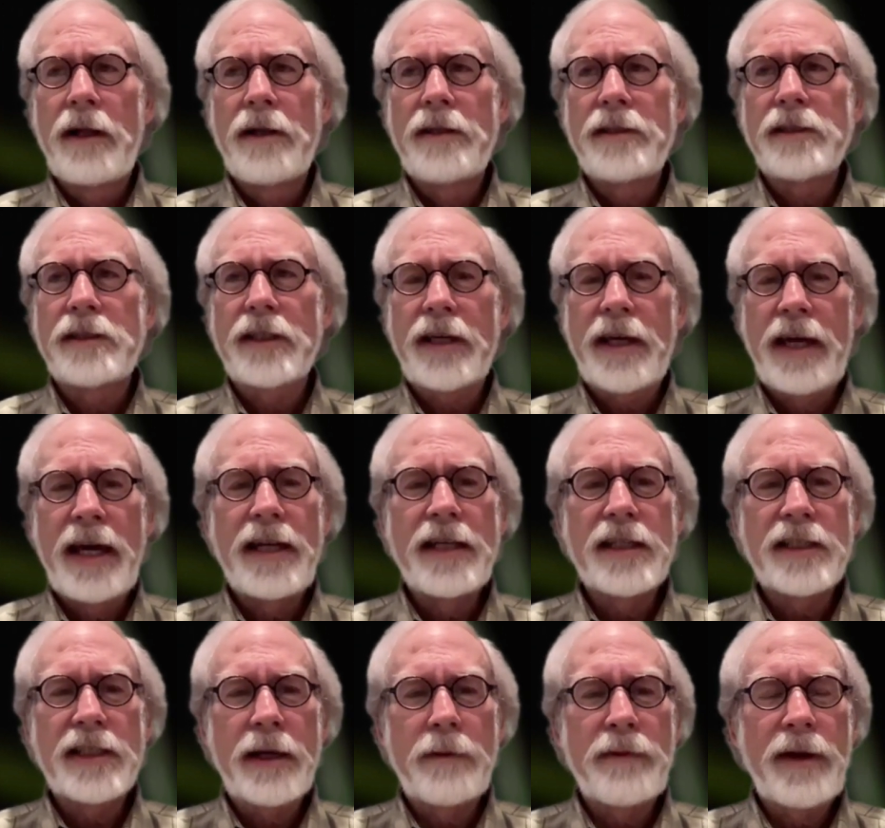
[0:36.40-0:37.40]
cicadas
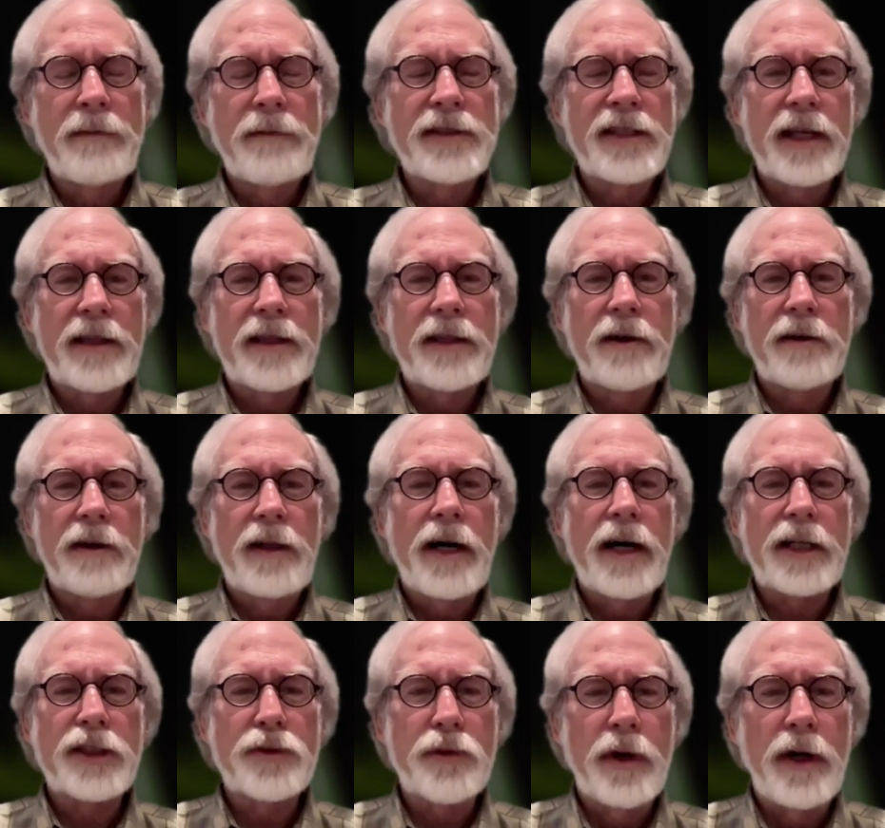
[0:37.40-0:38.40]
sometimes get their
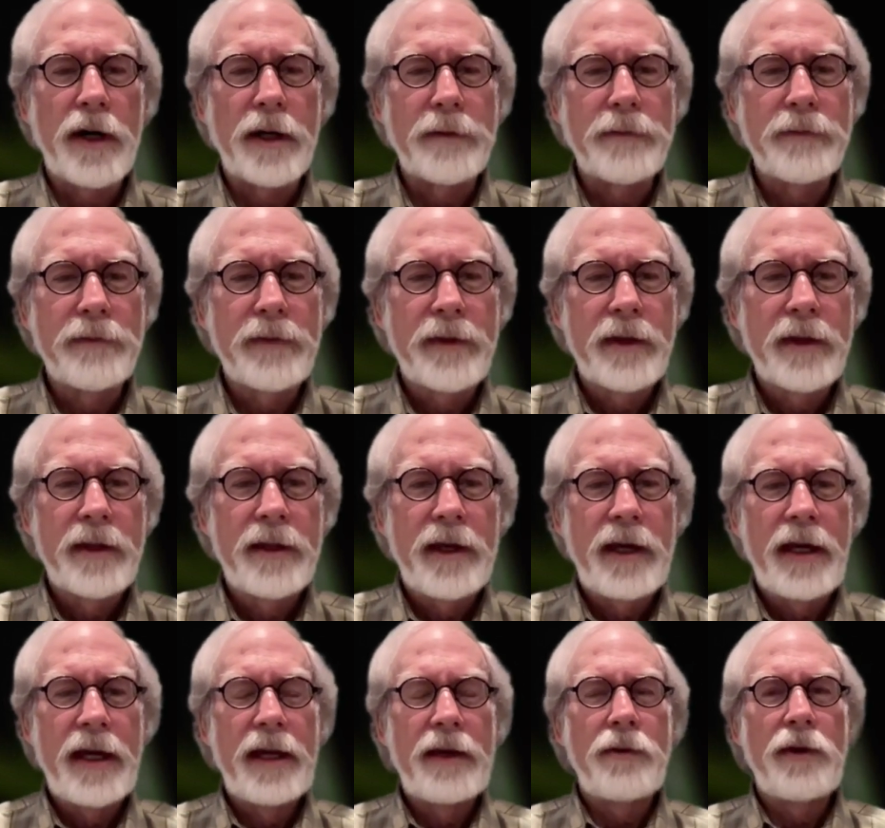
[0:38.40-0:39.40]
clocks wrong.
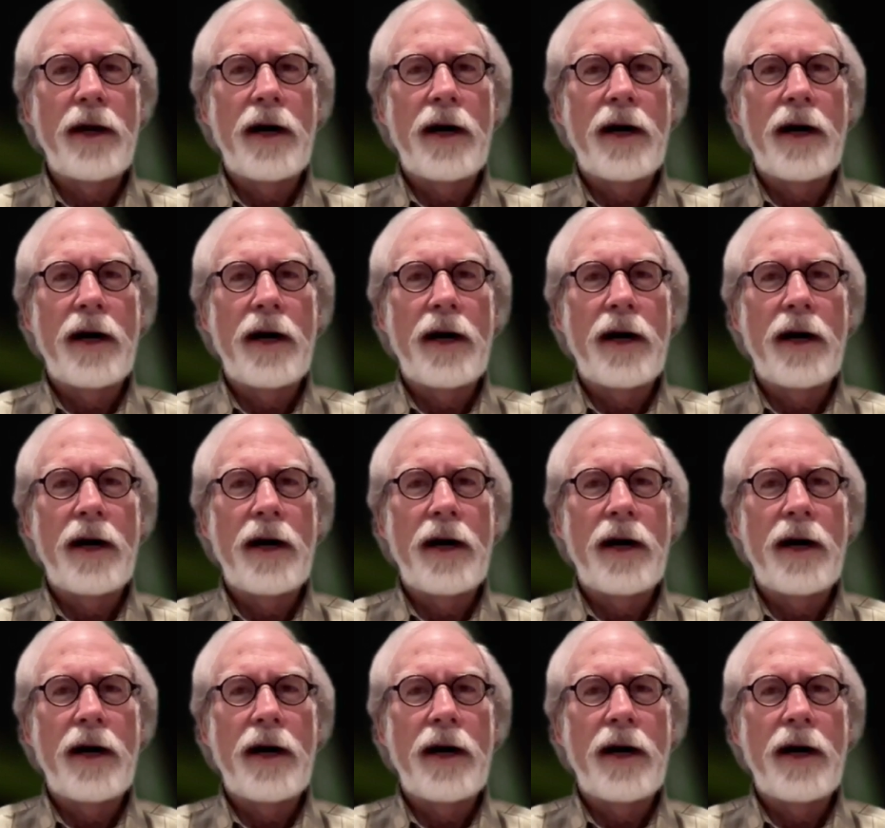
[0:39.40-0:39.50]
And we